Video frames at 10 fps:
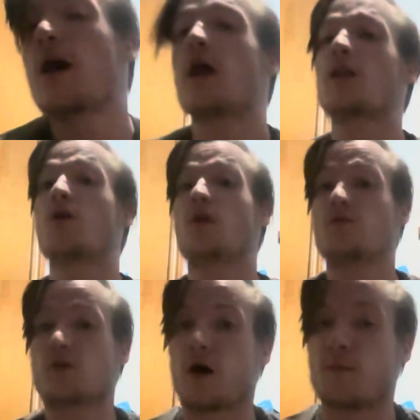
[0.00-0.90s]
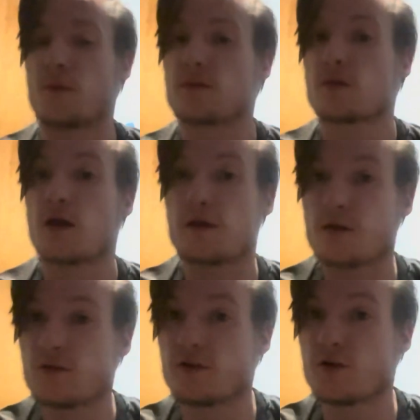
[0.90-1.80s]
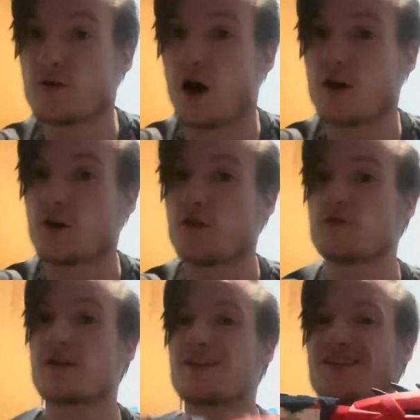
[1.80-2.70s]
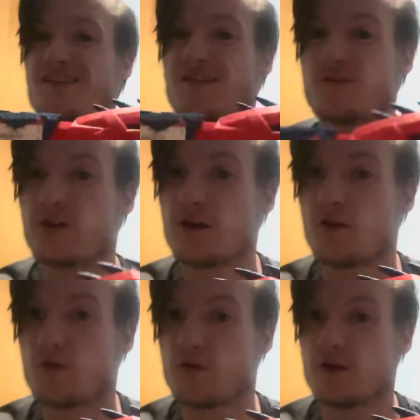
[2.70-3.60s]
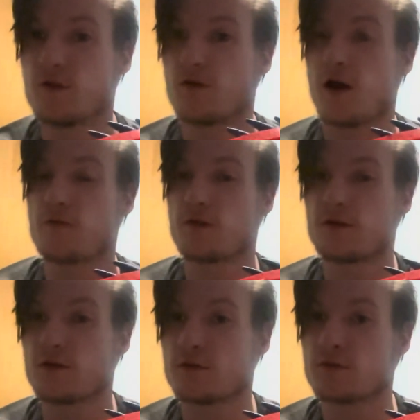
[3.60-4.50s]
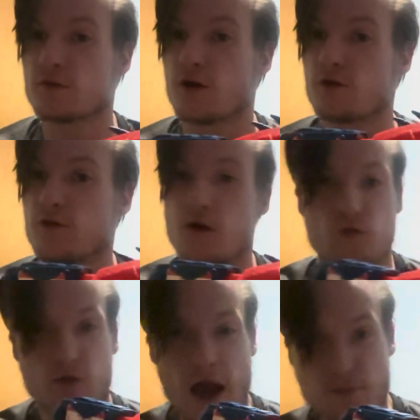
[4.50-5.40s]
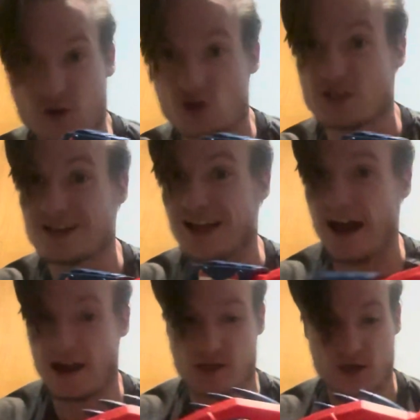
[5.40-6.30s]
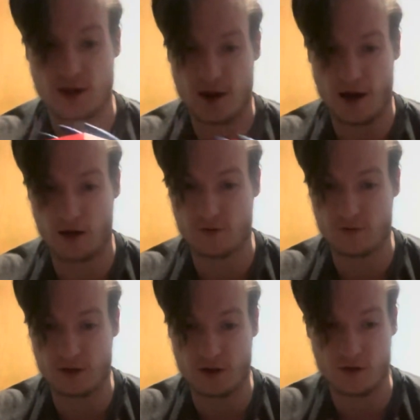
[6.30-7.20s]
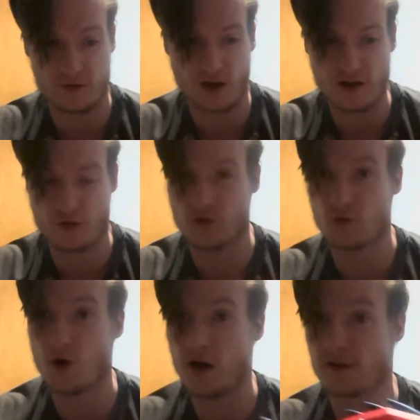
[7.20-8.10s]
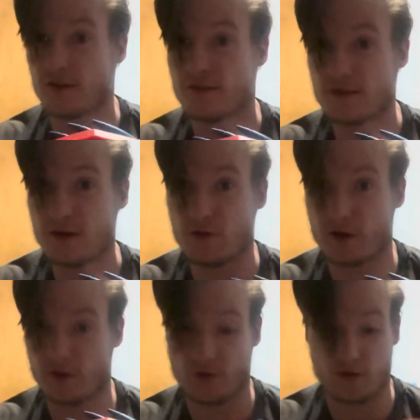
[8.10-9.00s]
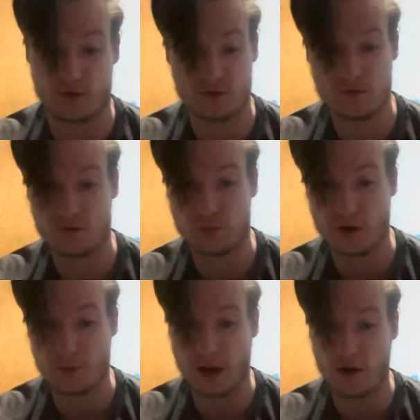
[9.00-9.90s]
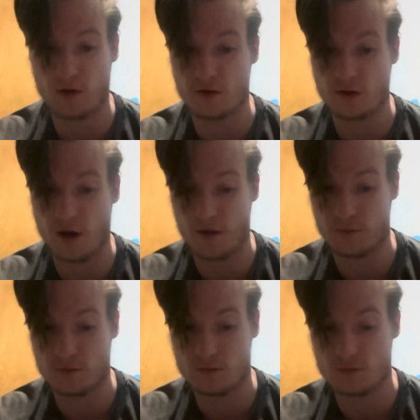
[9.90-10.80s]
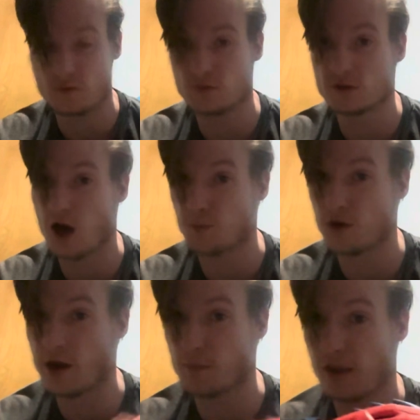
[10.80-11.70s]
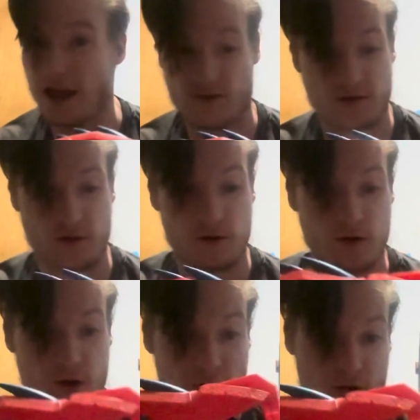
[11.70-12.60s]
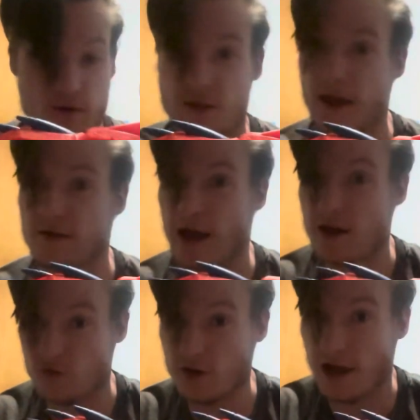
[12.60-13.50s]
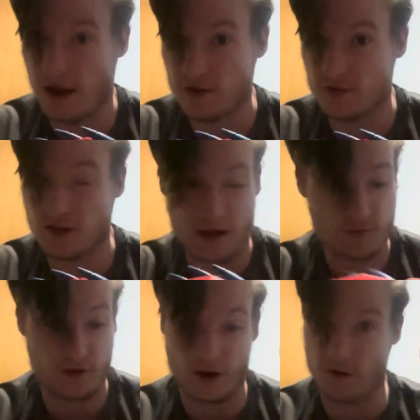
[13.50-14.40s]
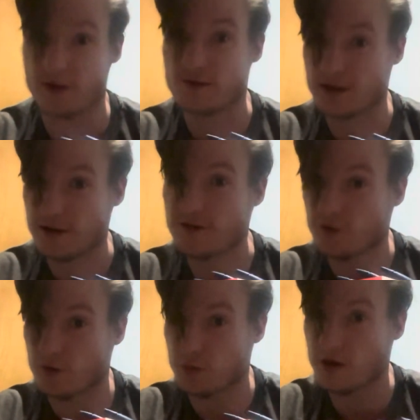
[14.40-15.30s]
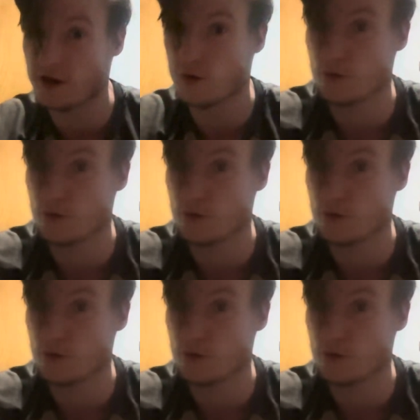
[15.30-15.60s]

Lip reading: Hello everyone, it's You Got Nerf, and this is a video review of the Nerf Raptorslash out of the Dinosquad series, a spring-powered top prime blaster that actually has slamfire. Let's get into it. Pretty cool